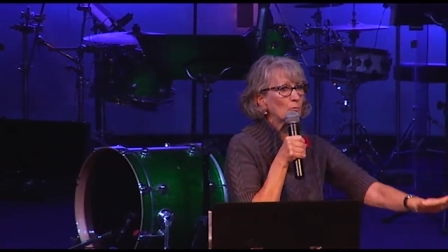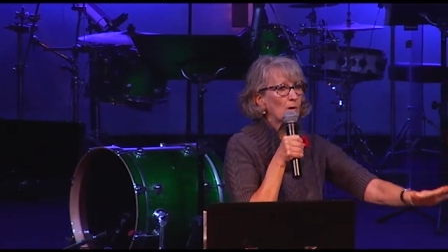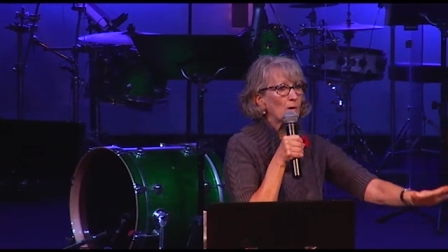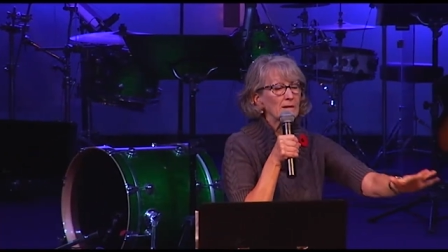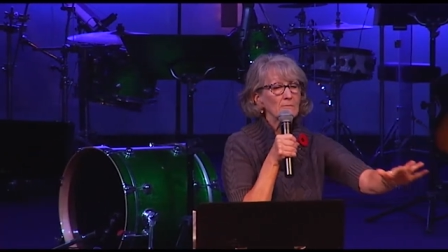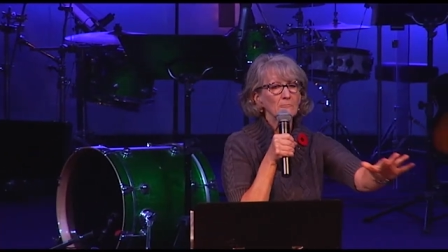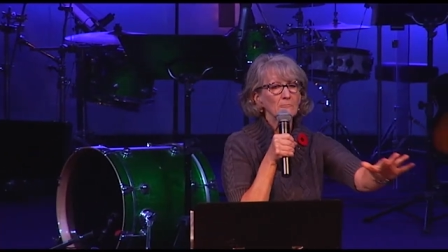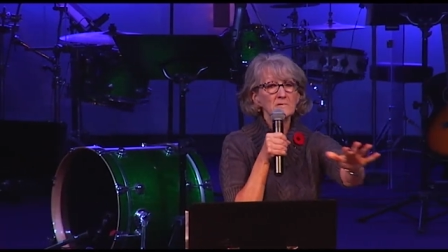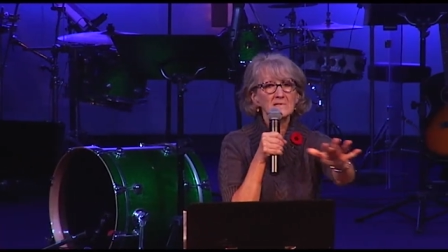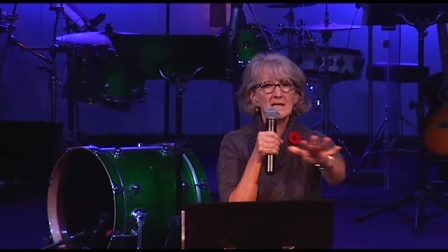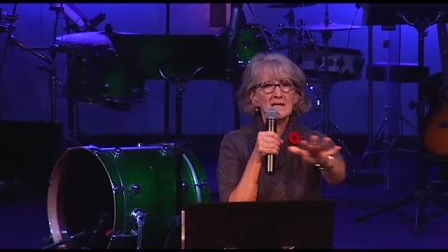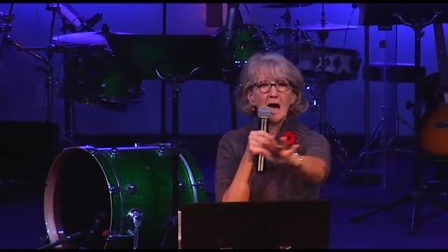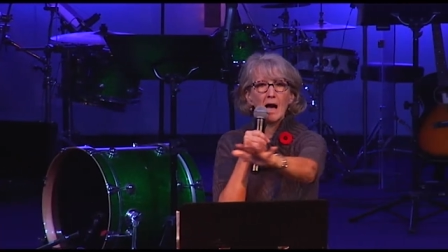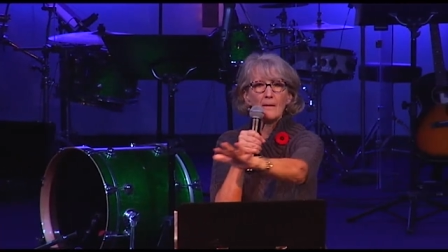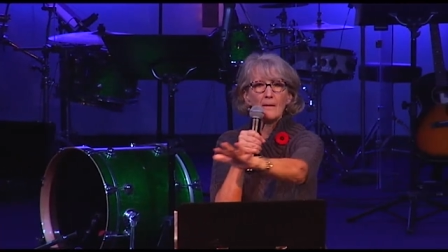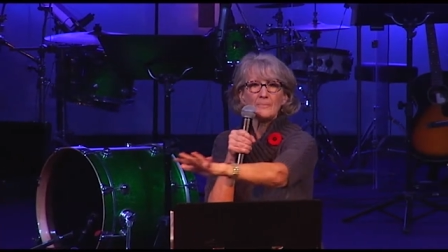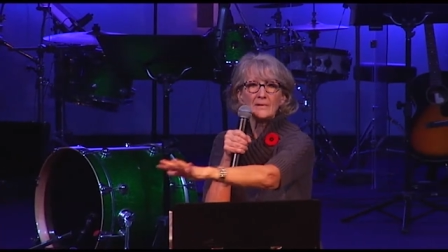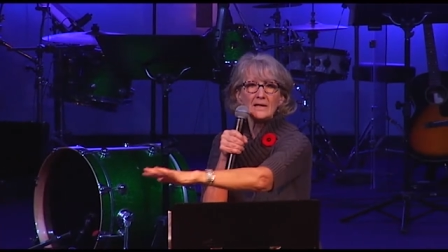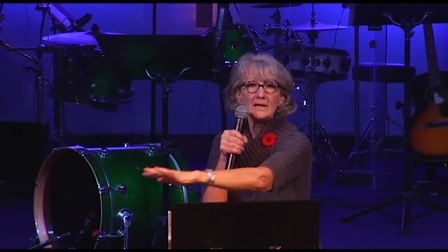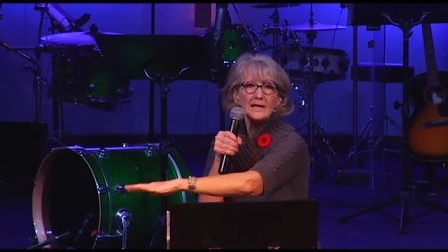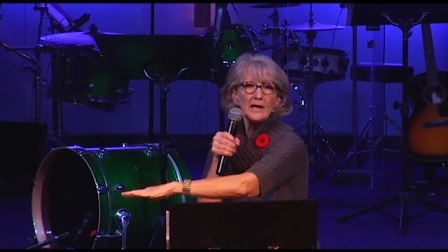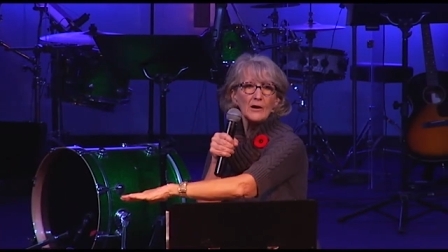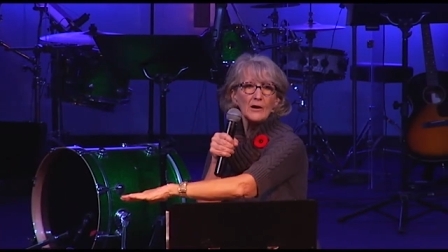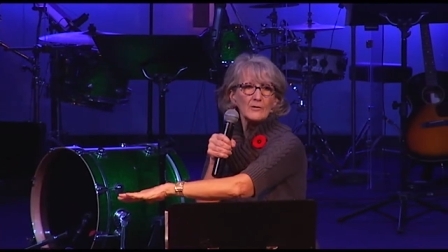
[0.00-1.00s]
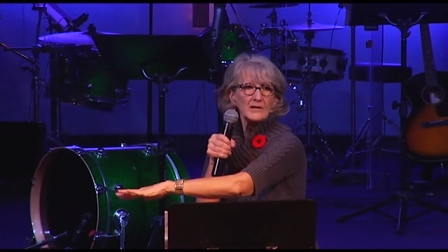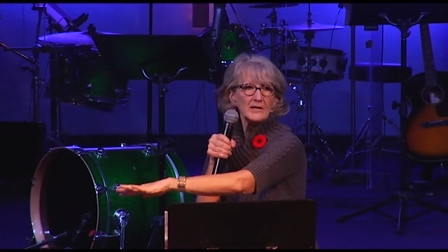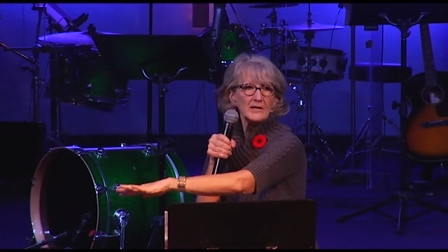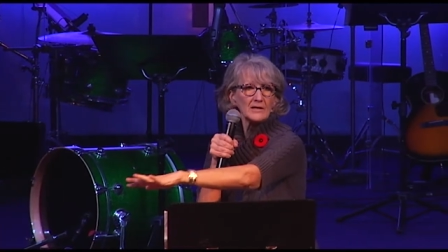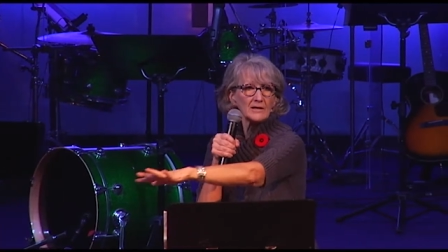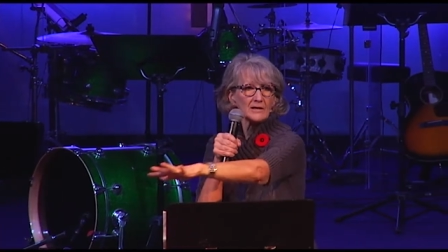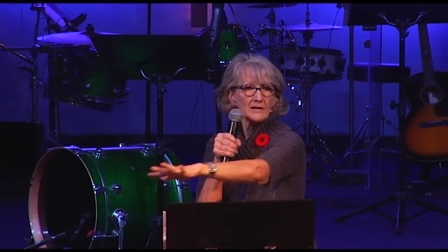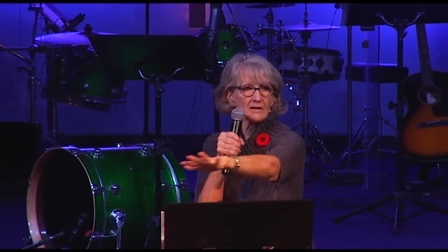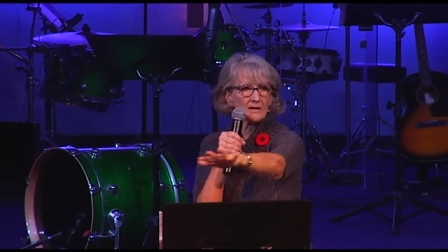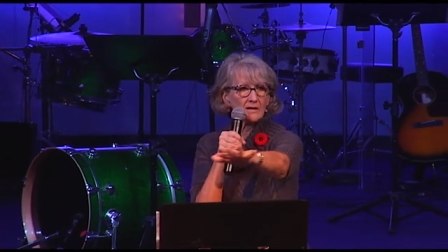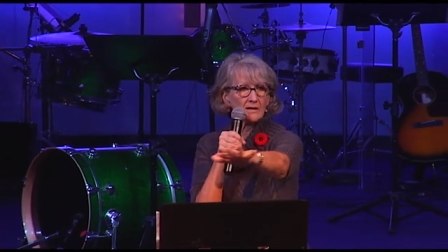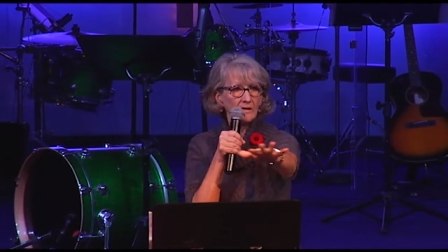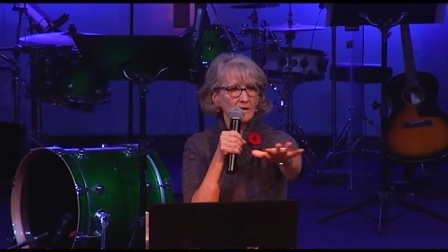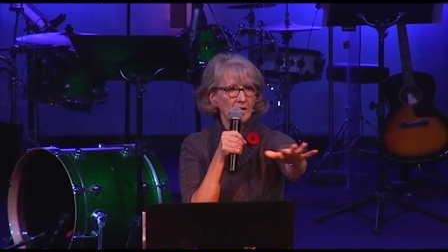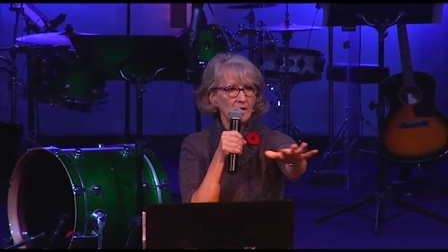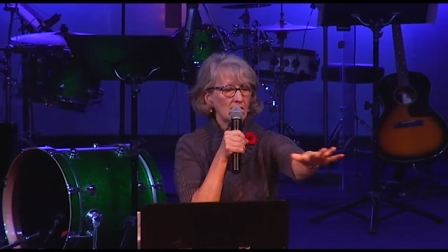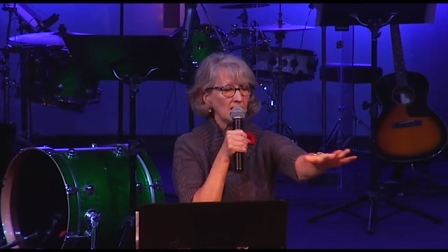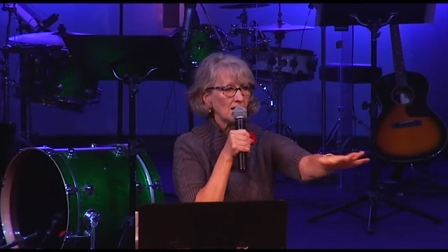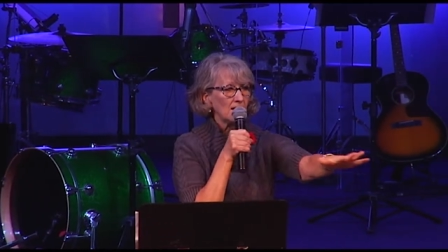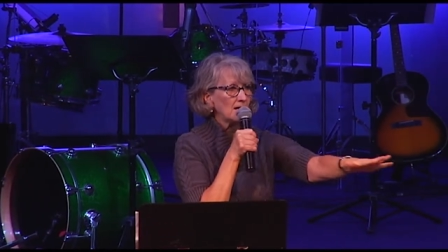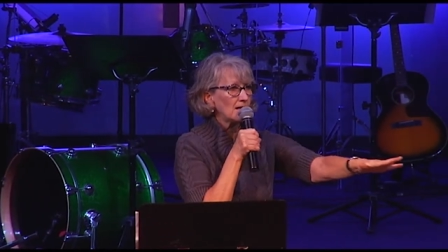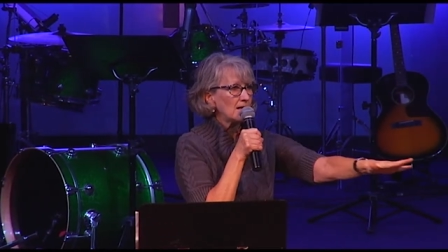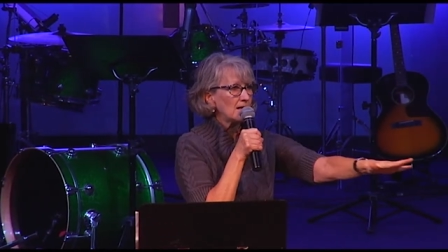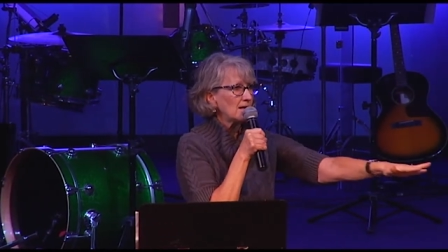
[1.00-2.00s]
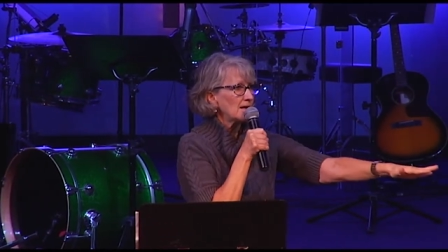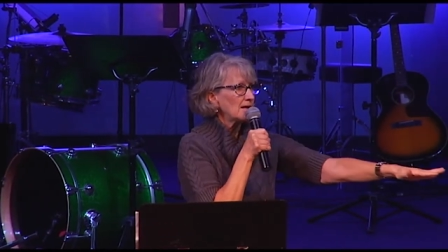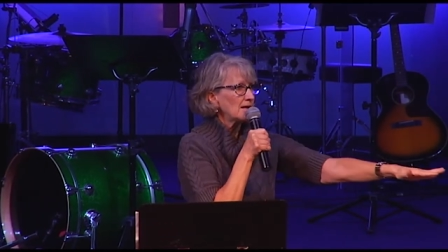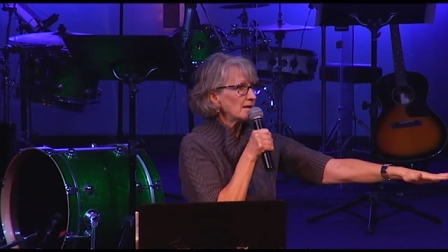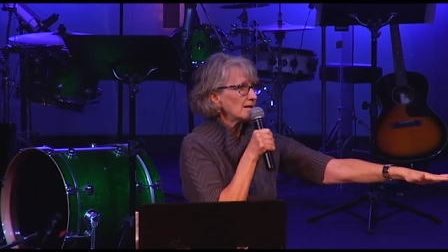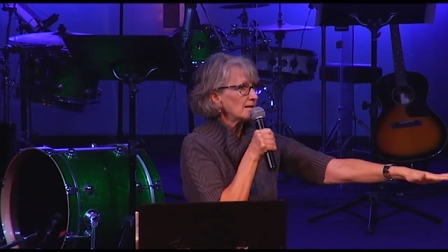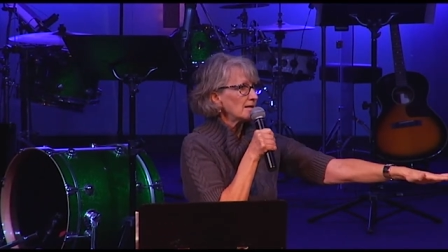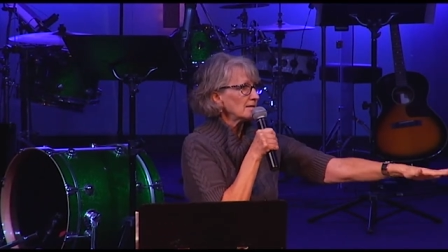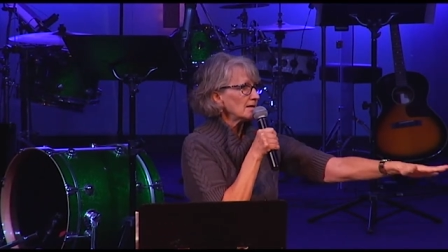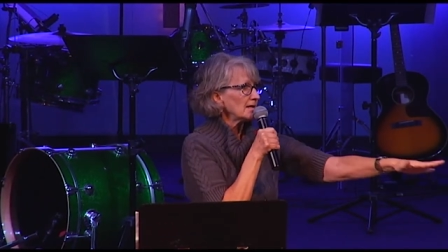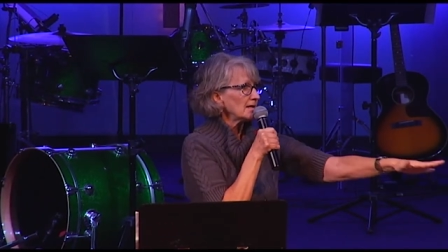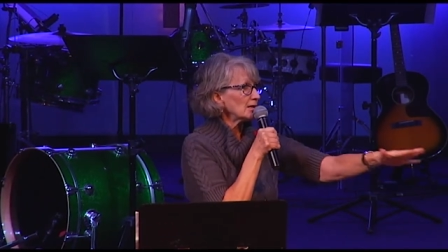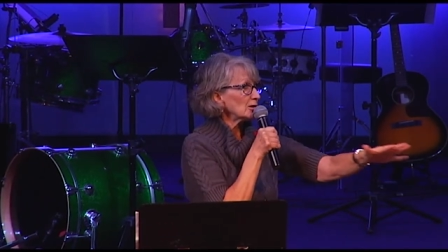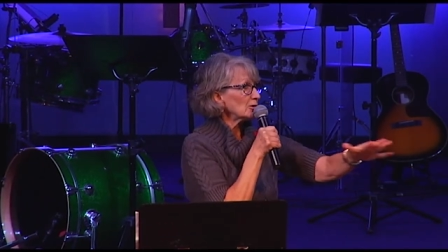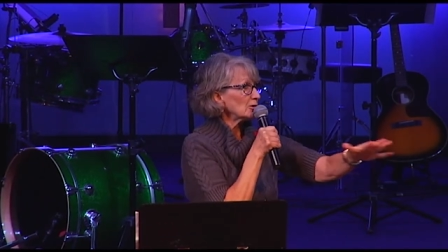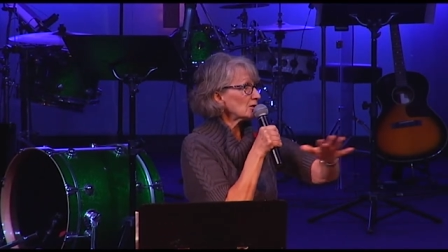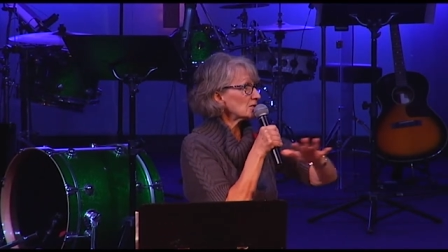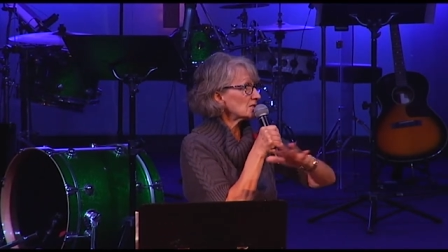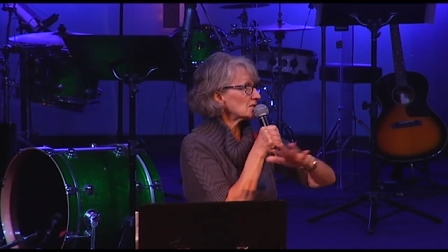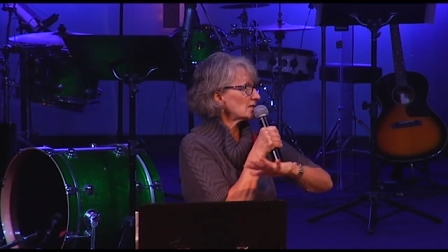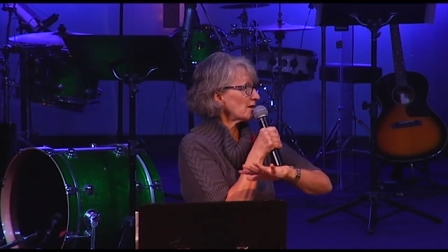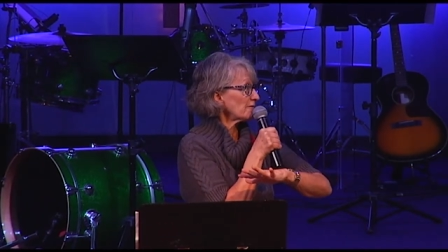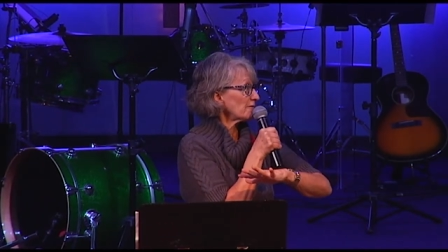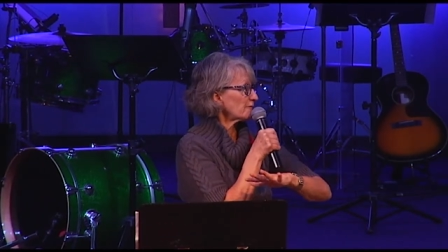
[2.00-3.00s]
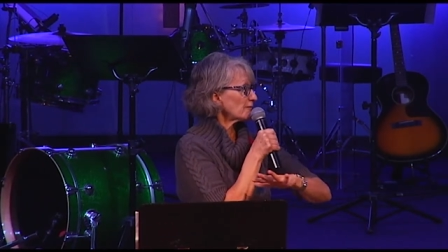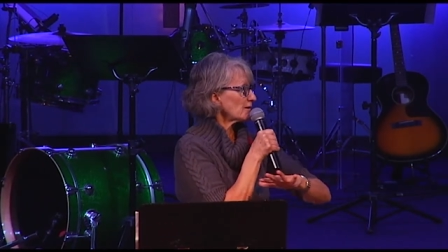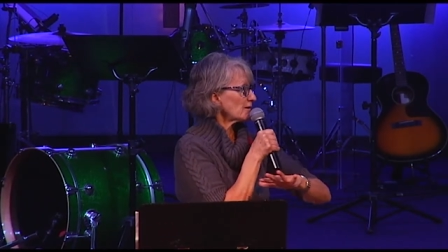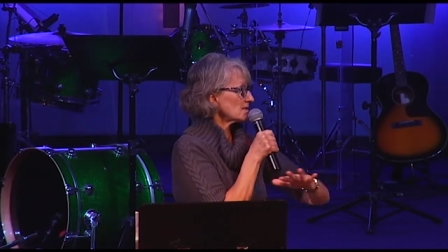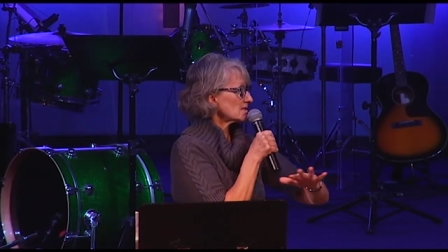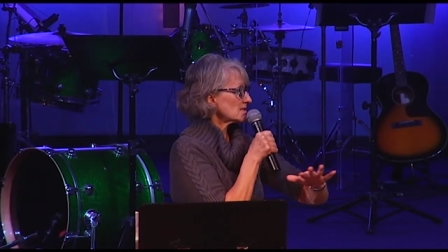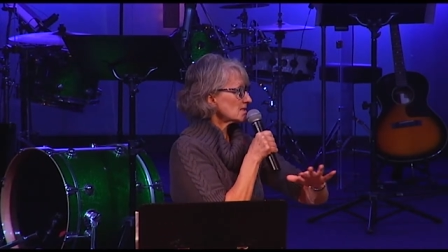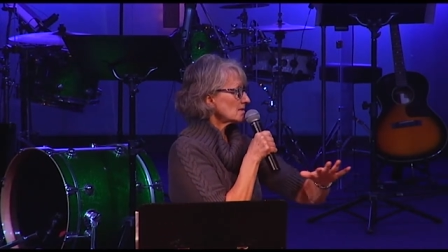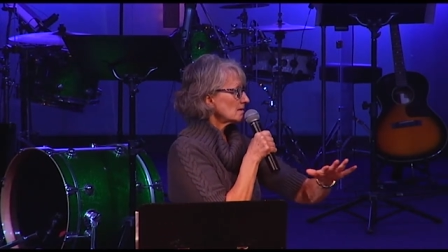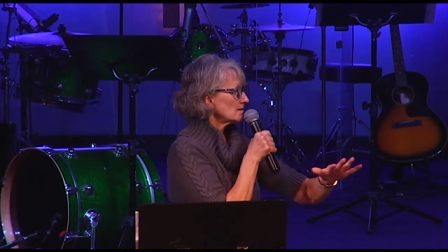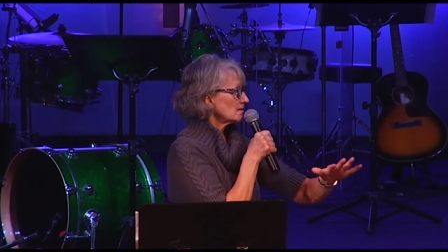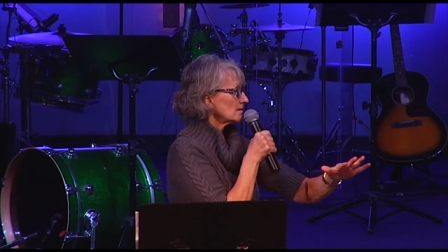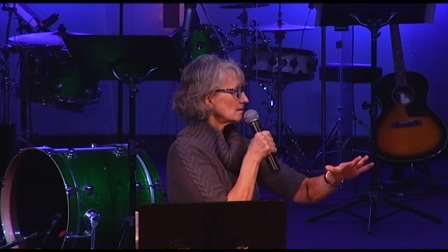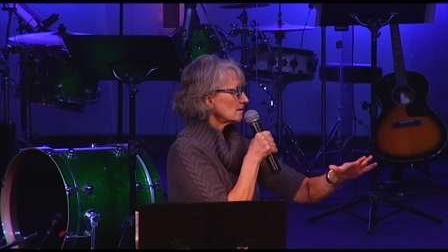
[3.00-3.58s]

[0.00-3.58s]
what was happening out here? It looked different.